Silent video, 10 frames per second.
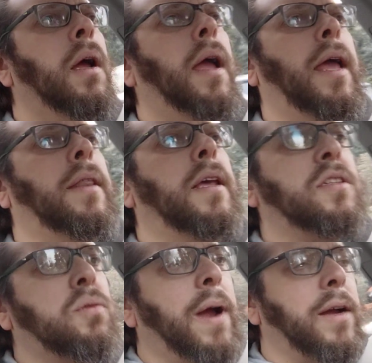And
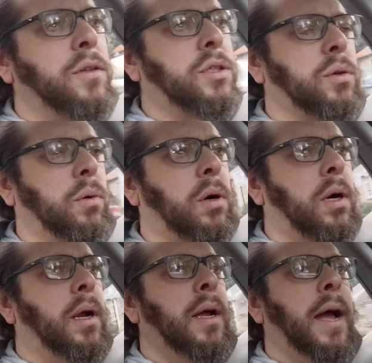this record store
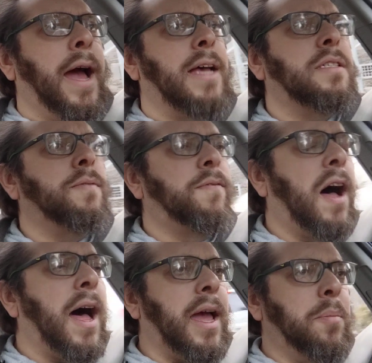has a
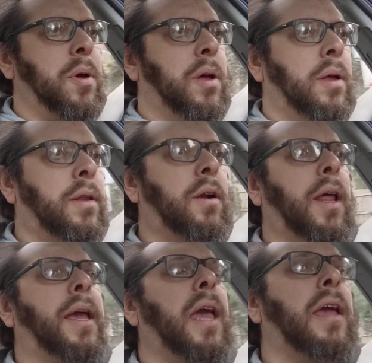vibe. They're
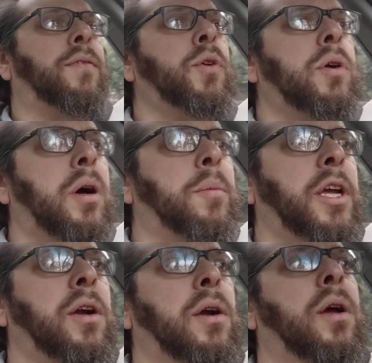like, hey, if you come
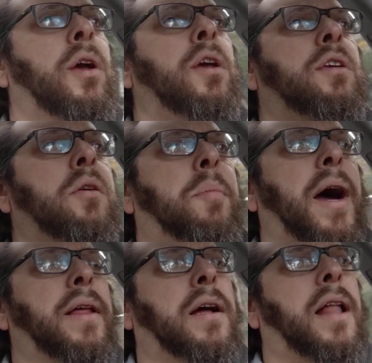here, you can
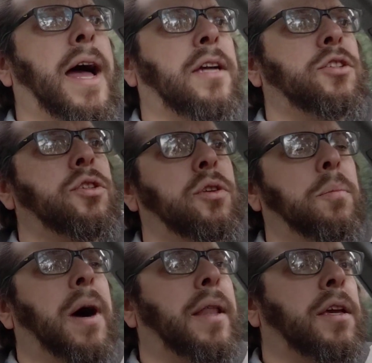buy The Clash, you can
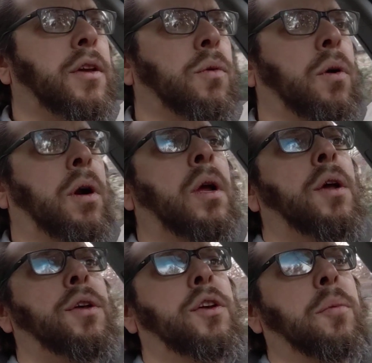buy The Cure,
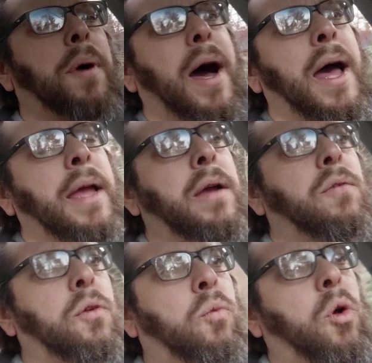you can buy
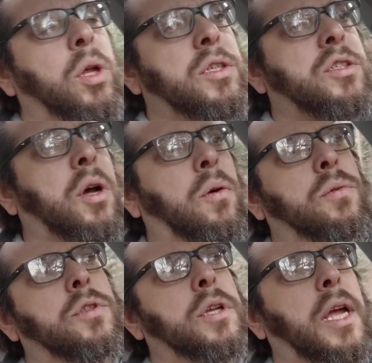The Rolling
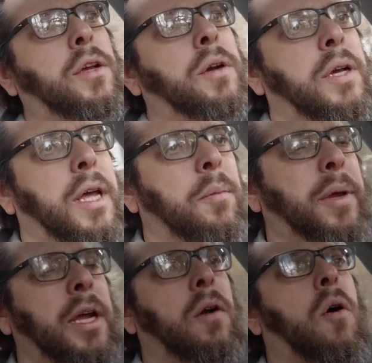Stones, and you can get them
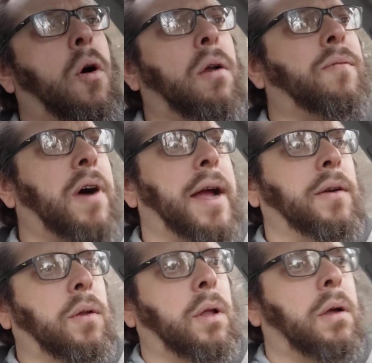here on
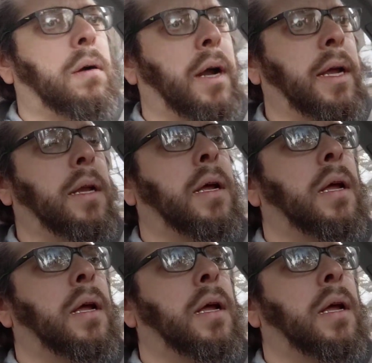vinyl, right?